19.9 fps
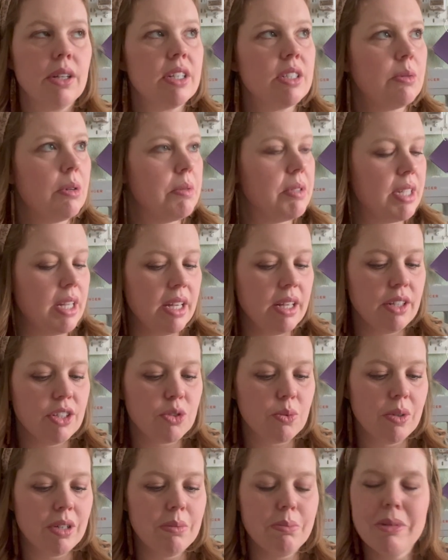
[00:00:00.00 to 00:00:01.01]
what was the English
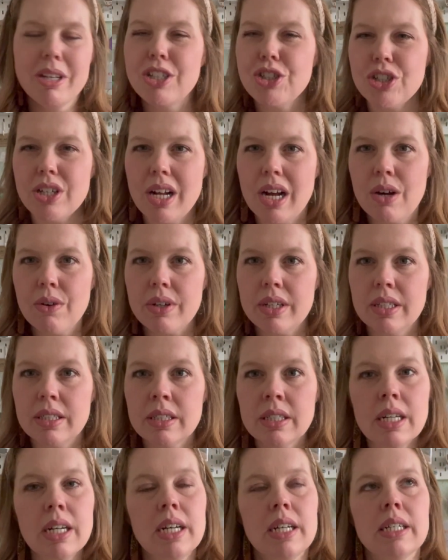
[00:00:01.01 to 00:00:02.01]
word?
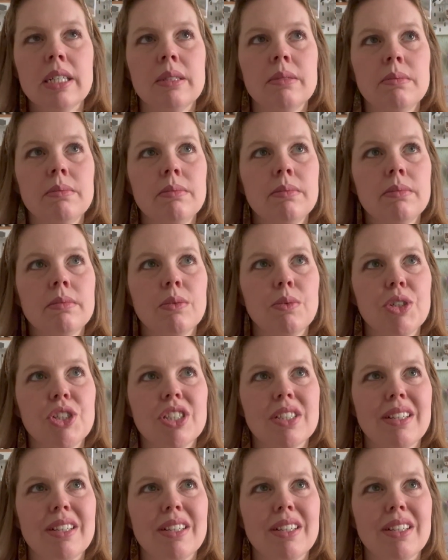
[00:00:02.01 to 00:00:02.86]
Mädchenaugen, which is